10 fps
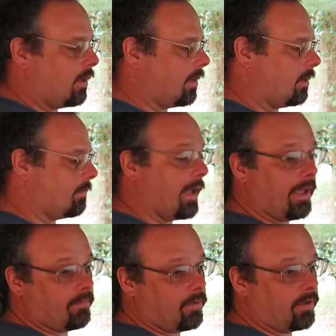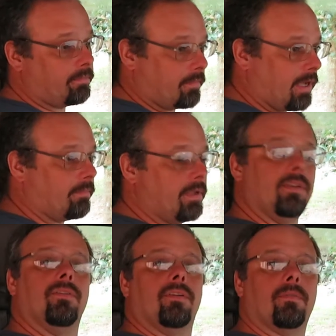I have one. I've
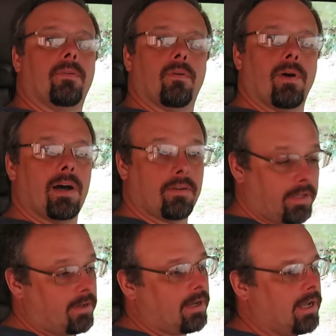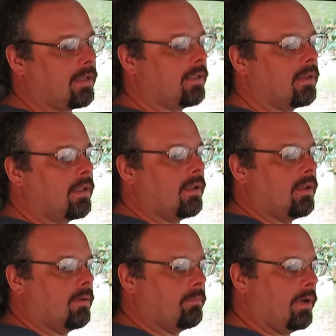been using it for a while now. I like it.
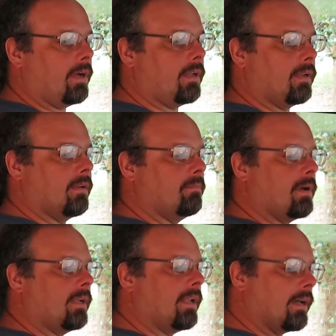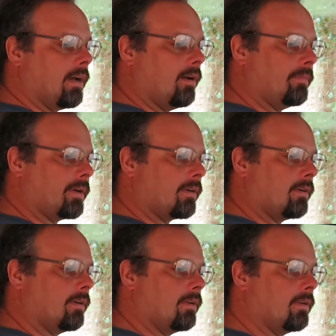But my
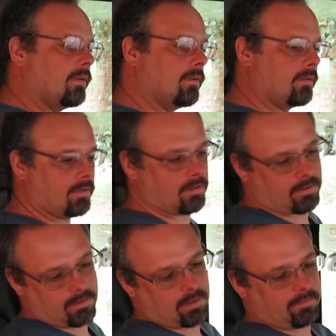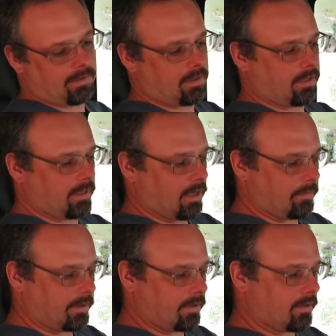tachometer, I've got a
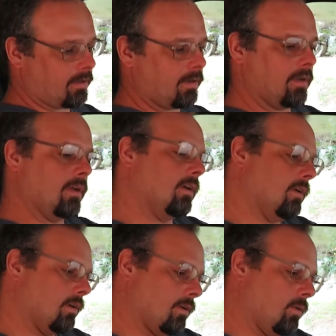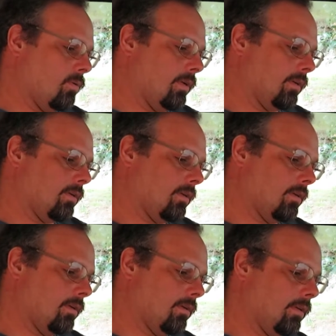tachometer, coolant
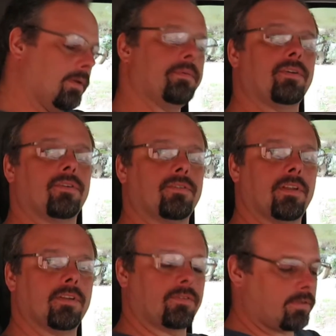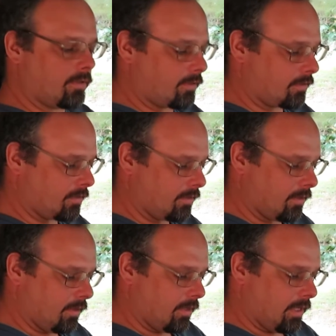temperature sensor,
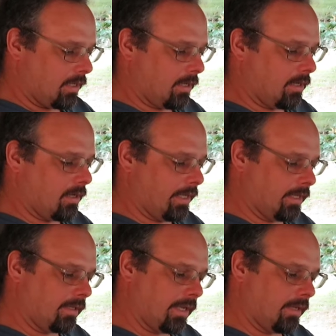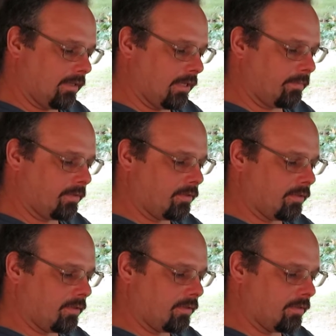intake
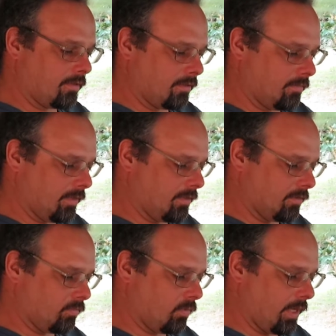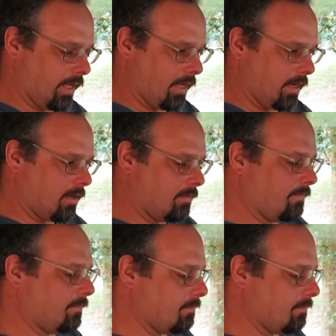temperature, which is way off,